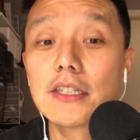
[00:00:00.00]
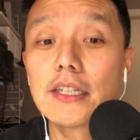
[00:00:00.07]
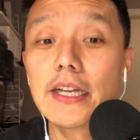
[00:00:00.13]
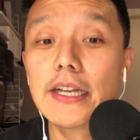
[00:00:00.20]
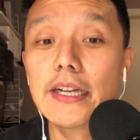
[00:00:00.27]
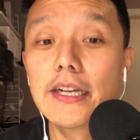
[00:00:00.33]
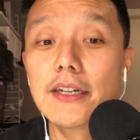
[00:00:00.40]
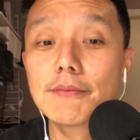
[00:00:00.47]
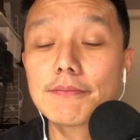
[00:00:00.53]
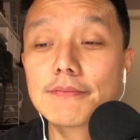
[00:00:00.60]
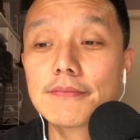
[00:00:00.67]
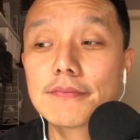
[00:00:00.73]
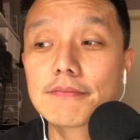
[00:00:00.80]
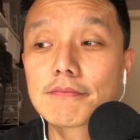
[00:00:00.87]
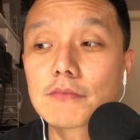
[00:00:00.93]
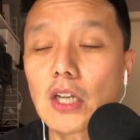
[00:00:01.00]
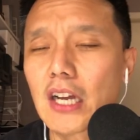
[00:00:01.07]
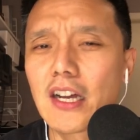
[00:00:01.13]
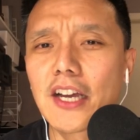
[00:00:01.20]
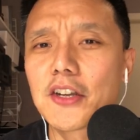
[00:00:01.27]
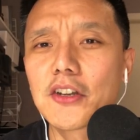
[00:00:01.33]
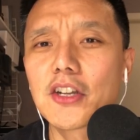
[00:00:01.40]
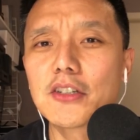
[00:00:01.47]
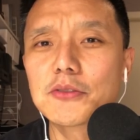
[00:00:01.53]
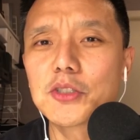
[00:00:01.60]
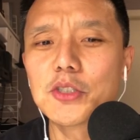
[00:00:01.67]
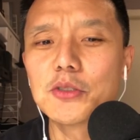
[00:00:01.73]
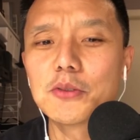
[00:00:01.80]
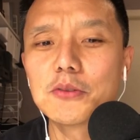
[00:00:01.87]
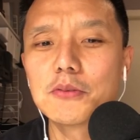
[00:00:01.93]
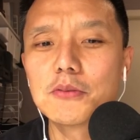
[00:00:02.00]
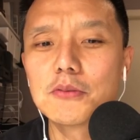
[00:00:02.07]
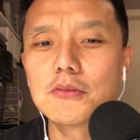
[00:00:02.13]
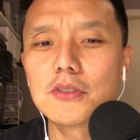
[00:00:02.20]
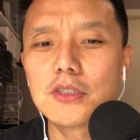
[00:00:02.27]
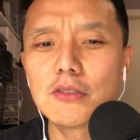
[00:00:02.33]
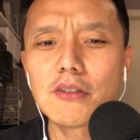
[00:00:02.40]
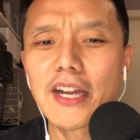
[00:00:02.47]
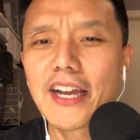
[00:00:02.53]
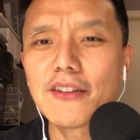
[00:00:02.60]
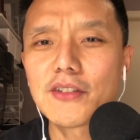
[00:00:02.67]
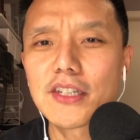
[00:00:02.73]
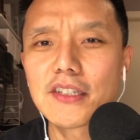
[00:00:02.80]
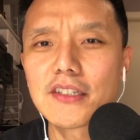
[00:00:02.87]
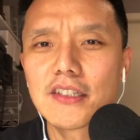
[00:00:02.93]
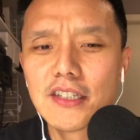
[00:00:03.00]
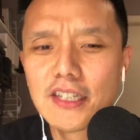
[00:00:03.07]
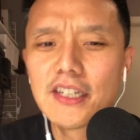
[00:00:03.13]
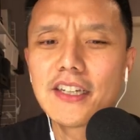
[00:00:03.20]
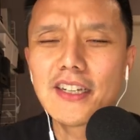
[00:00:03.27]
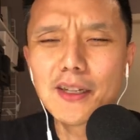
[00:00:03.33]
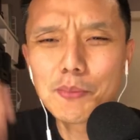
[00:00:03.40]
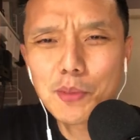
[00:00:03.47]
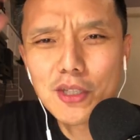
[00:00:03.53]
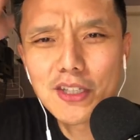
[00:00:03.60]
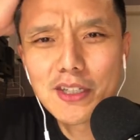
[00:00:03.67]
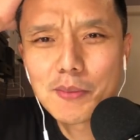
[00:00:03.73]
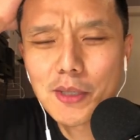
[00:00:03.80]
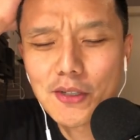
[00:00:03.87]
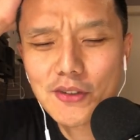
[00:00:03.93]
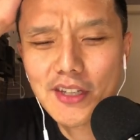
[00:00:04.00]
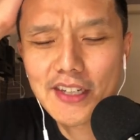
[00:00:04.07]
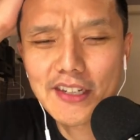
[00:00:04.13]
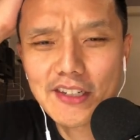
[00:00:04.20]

Um, Kyle, I don't know. Do you, do you have any opinion about that